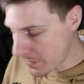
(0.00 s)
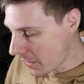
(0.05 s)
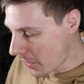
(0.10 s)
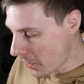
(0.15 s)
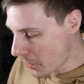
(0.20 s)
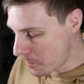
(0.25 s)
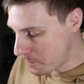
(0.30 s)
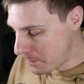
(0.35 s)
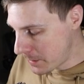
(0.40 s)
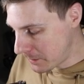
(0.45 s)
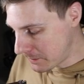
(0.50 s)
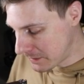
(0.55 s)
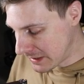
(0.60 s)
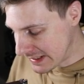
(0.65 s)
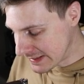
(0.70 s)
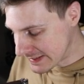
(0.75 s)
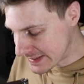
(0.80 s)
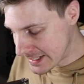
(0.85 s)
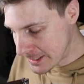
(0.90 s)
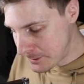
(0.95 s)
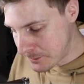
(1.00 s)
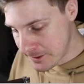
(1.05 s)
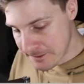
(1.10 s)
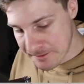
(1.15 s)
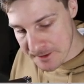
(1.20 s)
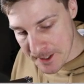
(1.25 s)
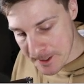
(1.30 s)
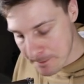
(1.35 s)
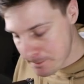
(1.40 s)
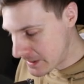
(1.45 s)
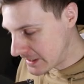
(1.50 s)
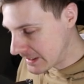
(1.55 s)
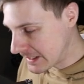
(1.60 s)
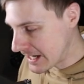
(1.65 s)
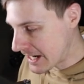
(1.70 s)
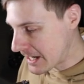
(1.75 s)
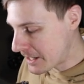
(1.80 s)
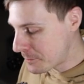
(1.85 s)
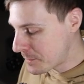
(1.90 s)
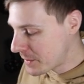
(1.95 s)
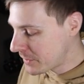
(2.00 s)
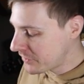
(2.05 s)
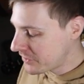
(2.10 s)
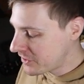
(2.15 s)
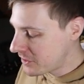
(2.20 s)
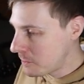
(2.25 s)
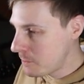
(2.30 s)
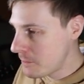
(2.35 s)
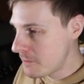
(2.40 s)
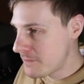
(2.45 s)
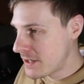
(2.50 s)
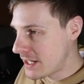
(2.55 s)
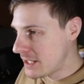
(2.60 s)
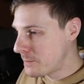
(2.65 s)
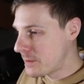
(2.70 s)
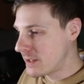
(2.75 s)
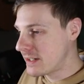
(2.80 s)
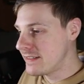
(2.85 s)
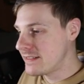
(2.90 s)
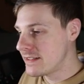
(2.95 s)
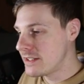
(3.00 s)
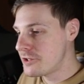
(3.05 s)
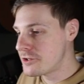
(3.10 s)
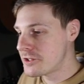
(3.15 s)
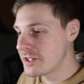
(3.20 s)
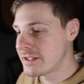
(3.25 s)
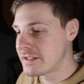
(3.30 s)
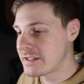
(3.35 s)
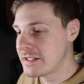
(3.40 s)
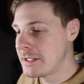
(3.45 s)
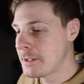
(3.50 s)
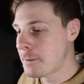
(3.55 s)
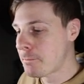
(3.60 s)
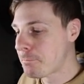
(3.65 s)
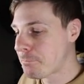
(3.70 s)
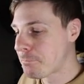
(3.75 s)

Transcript: Oat milk latte with a bit of caramel syrup if anybody's interested.